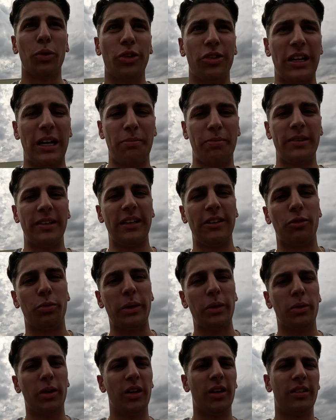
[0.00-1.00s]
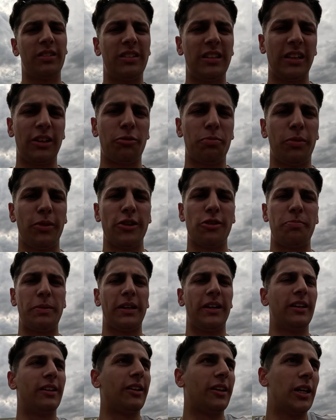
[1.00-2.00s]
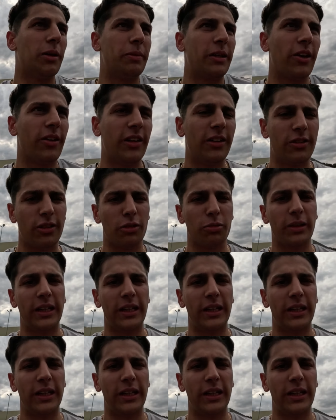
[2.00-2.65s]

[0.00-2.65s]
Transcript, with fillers: what's happened is we were 6 points behind Derby going into the